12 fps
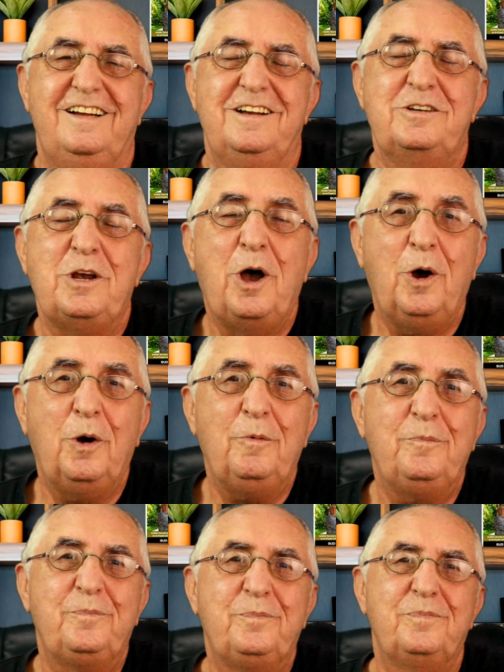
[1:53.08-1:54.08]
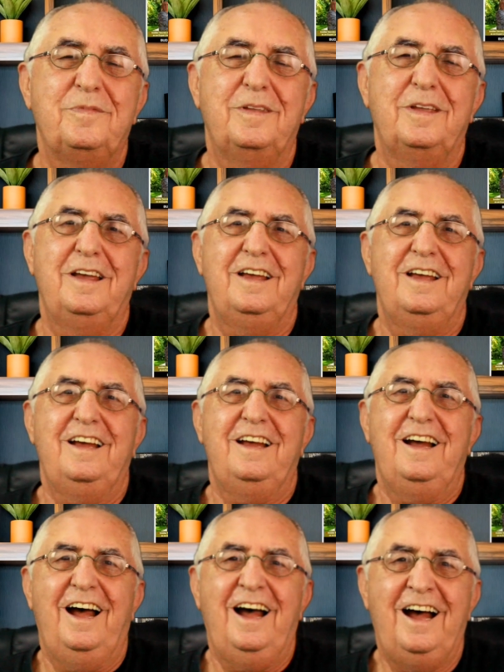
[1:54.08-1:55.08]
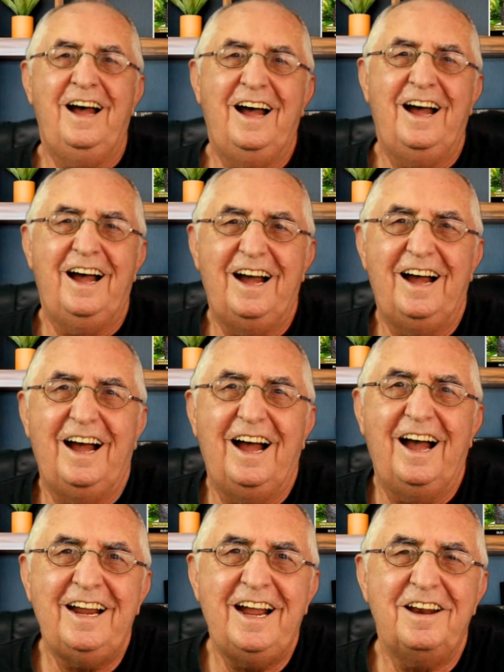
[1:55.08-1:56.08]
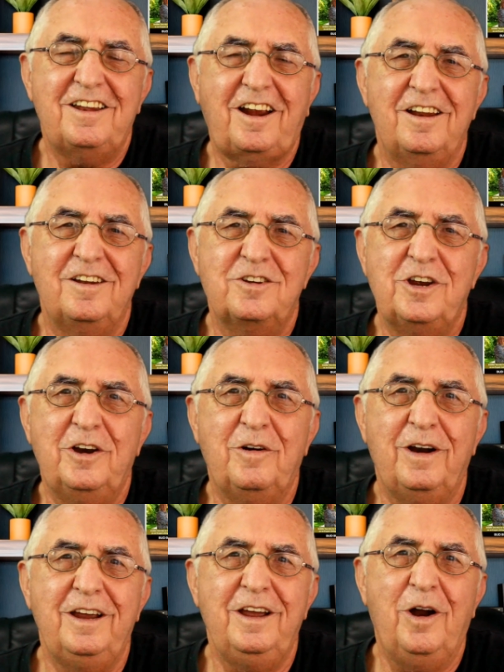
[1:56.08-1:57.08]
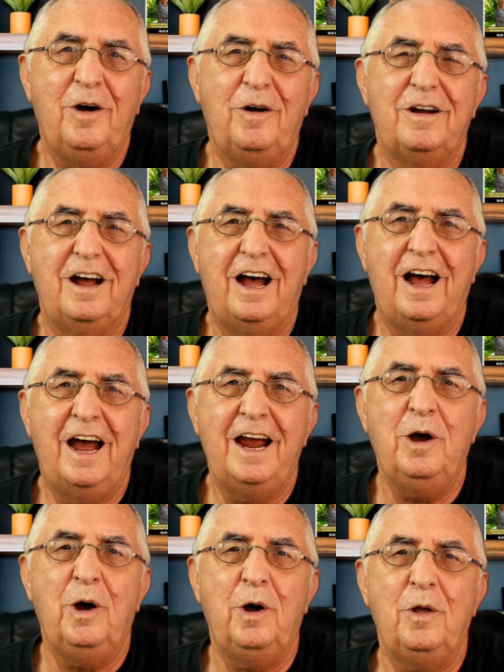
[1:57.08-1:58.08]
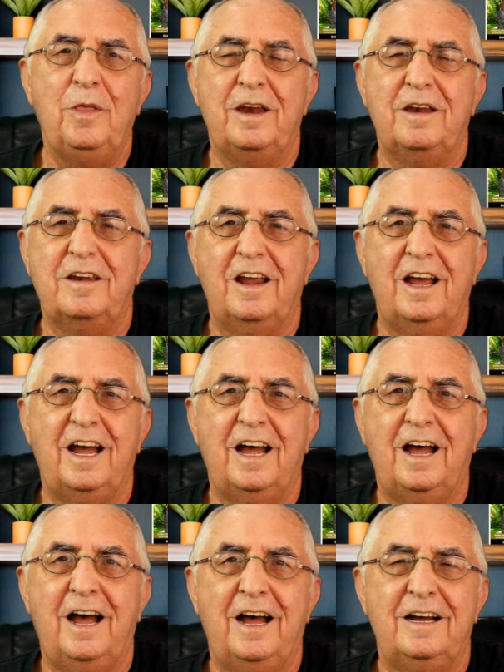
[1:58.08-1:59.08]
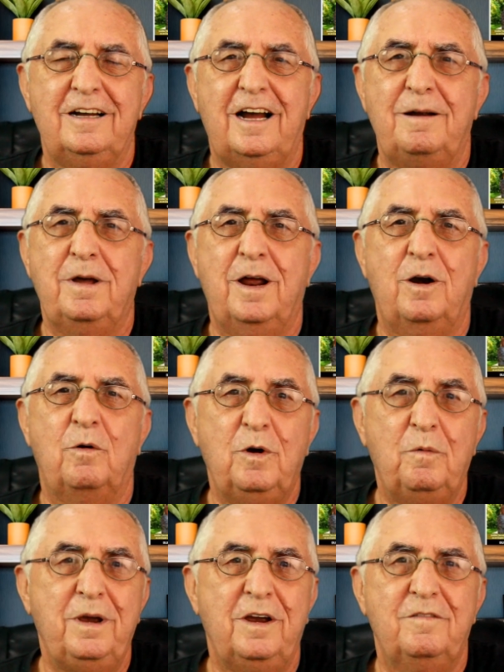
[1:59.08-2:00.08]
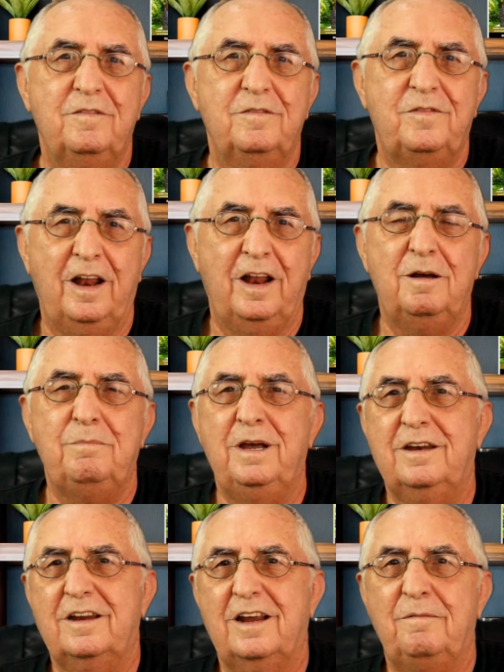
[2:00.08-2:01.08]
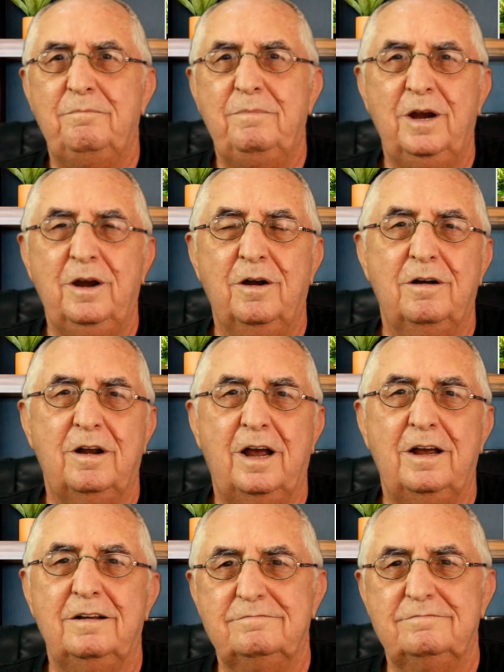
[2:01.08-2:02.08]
So I got to considering, you know, I know that I'm not a real big fellow, but I'm bigger.